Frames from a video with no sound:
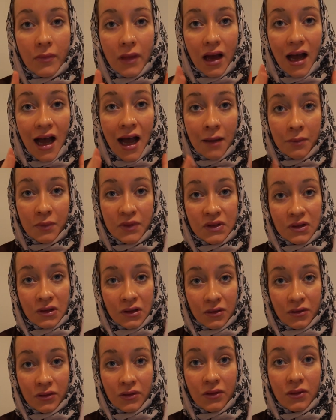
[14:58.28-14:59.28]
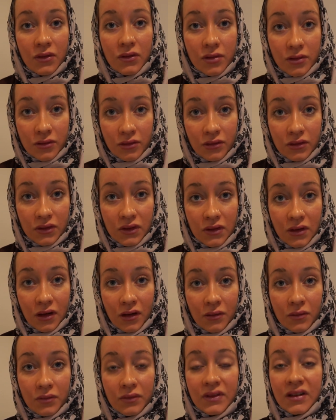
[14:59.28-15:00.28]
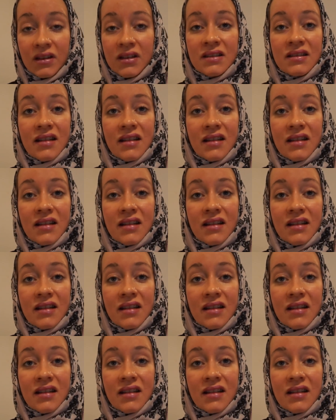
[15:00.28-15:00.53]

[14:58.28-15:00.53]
absolute truth, you know. There's